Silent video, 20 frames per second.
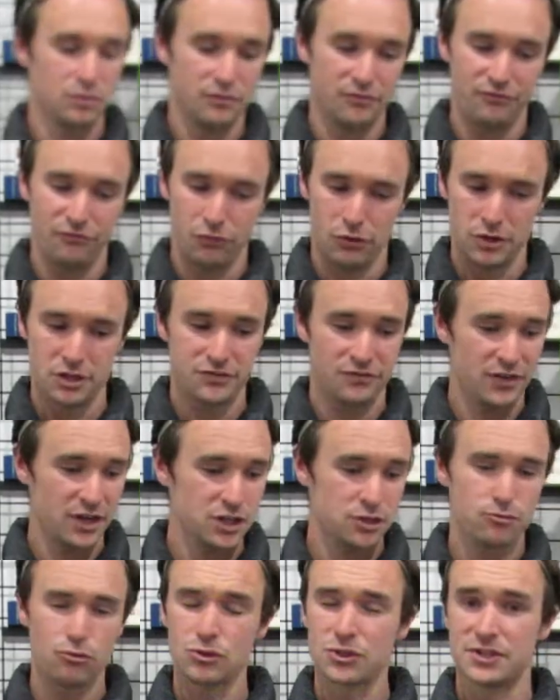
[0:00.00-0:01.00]
fruits,
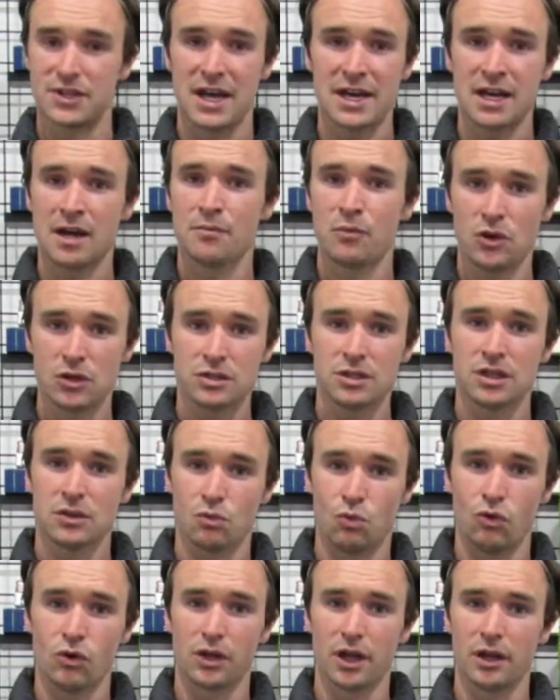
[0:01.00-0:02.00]
vegetables, they are mostly
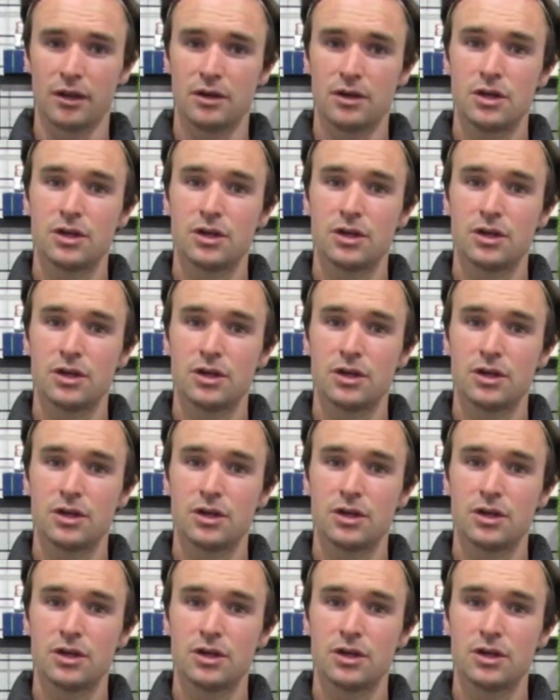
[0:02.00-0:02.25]
water.